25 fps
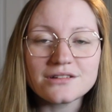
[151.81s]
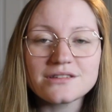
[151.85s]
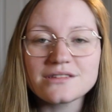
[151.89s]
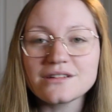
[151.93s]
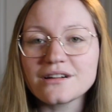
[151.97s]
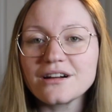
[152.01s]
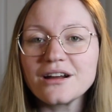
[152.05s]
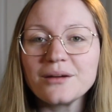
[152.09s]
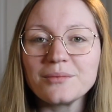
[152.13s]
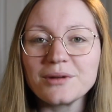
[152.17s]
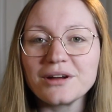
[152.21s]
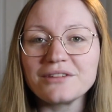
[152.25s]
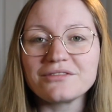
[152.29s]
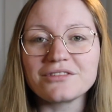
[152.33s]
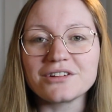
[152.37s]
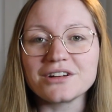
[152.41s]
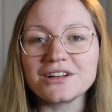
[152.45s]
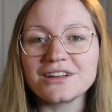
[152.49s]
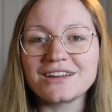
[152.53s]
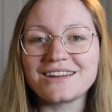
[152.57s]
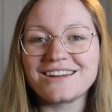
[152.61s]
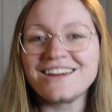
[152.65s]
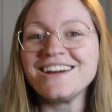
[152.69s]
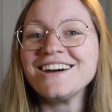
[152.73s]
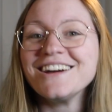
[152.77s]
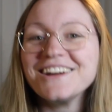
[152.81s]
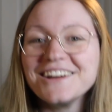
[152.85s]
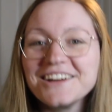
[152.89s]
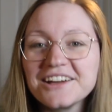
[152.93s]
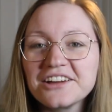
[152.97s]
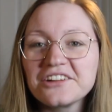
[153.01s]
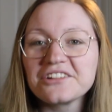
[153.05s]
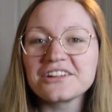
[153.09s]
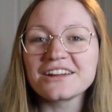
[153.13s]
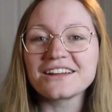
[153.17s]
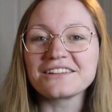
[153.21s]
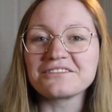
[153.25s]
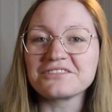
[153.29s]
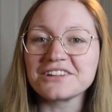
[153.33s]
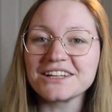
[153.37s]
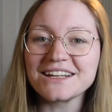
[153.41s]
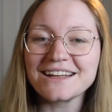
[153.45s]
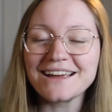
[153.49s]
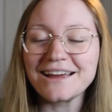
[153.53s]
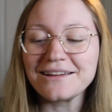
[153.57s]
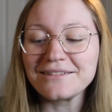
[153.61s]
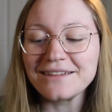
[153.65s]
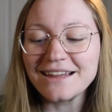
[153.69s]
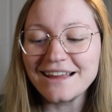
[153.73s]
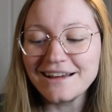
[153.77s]
Sorry, I'm not very good at
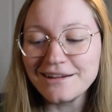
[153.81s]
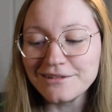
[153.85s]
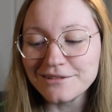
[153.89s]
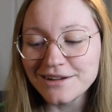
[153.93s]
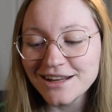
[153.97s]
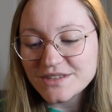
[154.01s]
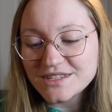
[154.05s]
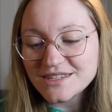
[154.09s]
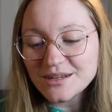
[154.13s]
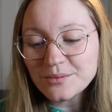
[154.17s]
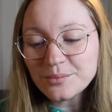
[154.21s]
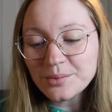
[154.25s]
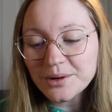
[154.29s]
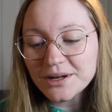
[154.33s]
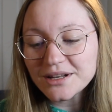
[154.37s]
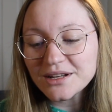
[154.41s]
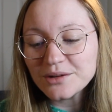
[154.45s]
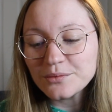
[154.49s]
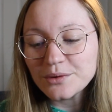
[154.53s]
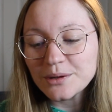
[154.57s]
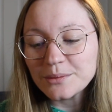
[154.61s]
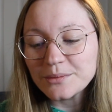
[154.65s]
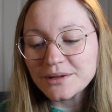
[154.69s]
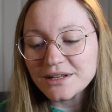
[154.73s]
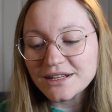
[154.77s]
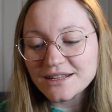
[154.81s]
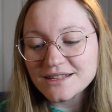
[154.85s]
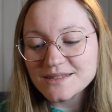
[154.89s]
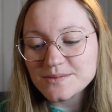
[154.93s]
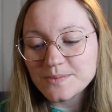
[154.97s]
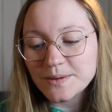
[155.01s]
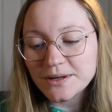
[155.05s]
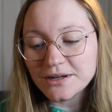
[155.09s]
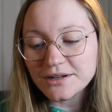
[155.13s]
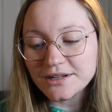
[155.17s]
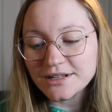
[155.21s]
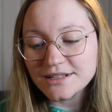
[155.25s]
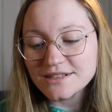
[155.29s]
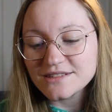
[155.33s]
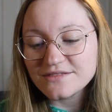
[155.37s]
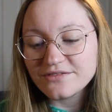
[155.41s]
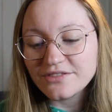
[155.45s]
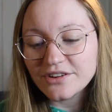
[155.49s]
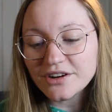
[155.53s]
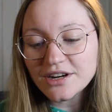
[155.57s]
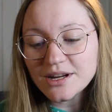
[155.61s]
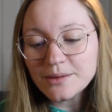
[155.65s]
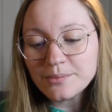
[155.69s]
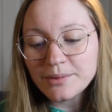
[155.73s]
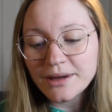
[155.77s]
reading out loud. Some pregnant women experience
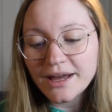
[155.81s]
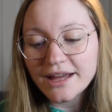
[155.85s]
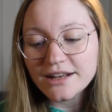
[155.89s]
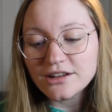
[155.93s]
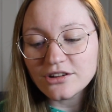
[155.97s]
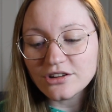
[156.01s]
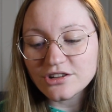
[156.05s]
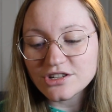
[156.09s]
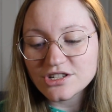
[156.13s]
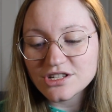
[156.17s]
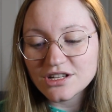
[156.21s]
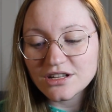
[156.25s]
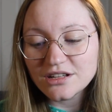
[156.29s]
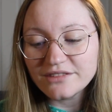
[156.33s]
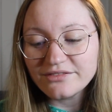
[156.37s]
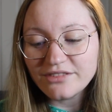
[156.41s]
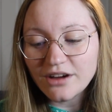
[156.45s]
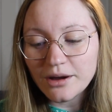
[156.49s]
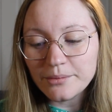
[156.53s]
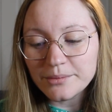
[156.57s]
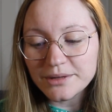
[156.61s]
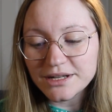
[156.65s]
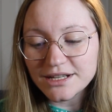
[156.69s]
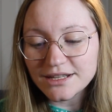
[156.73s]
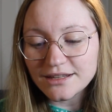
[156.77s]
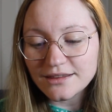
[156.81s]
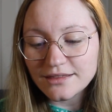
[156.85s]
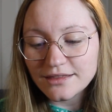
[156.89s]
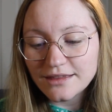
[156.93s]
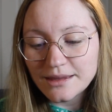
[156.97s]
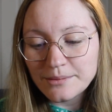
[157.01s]
very bad nausea and vomiting.